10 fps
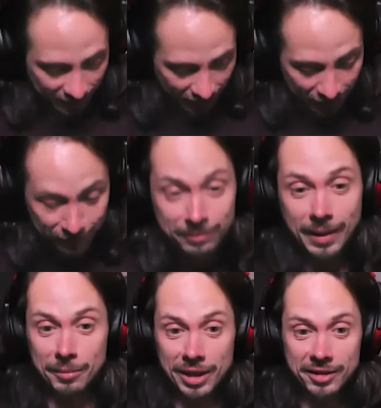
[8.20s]
I'm
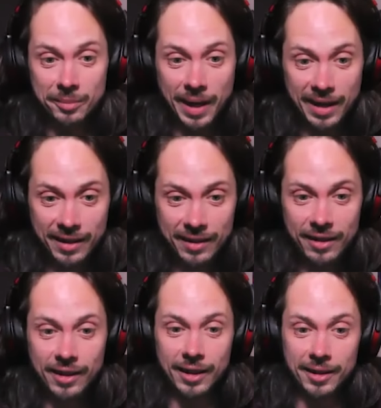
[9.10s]
not too bad
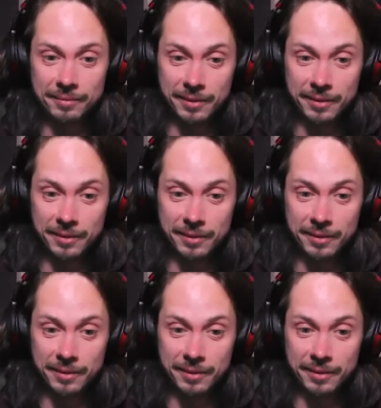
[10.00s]
either.